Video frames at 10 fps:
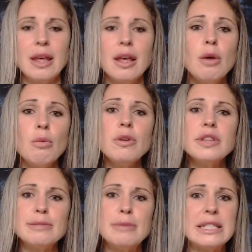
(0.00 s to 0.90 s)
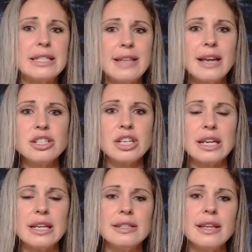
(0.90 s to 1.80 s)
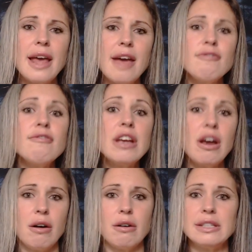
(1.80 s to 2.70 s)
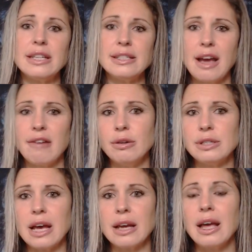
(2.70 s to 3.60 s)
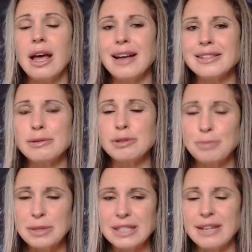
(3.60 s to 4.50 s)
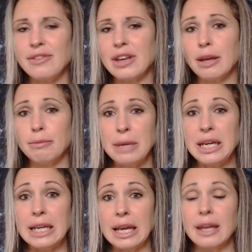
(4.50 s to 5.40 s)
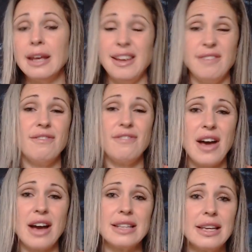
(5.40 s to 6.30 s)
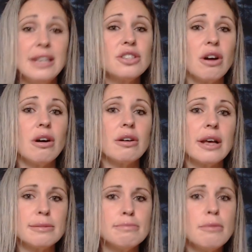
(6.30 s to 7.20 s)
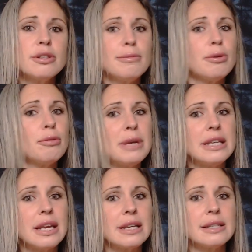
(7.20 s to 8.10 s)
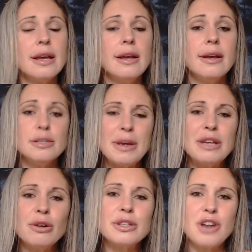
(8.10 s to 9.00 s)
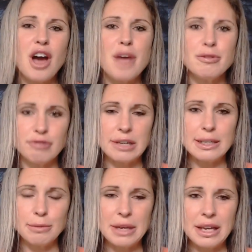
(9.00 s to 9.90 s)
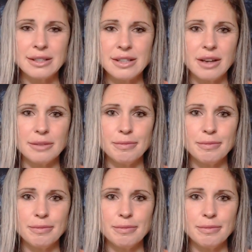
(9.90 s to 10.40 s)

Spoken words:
What this means essentially is that every card in a tarot deck has a specific meaning. In fact, each card has multiple meanings depending on the type of reading being done.